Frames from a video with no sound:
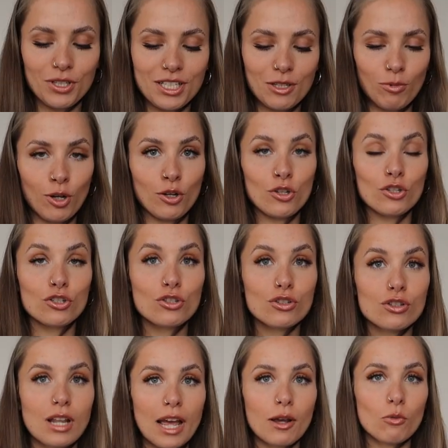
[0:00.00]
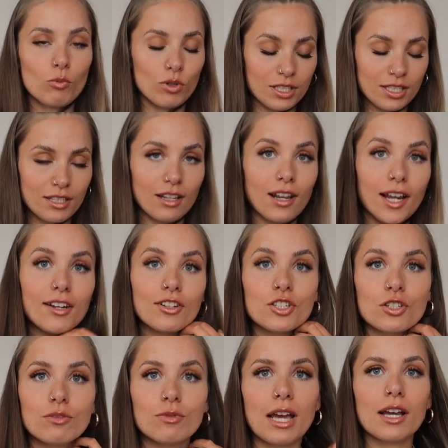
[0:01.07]
Wanted a
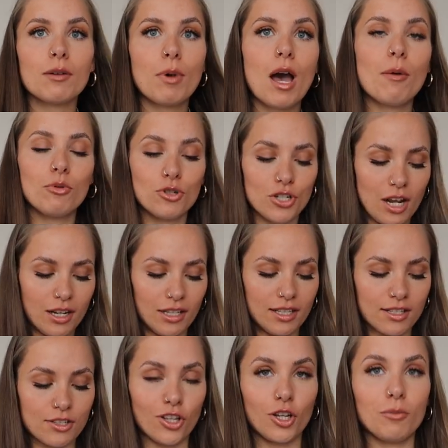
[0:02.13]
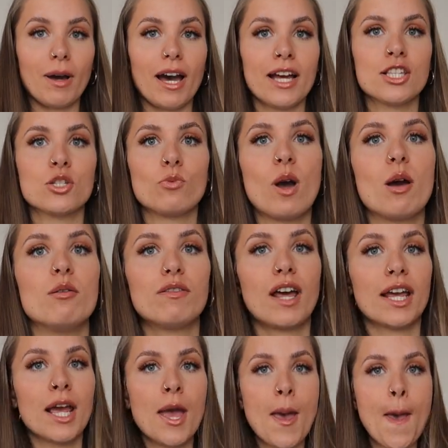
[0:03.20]
lilac, like a purple shirt like this so bad to wear with like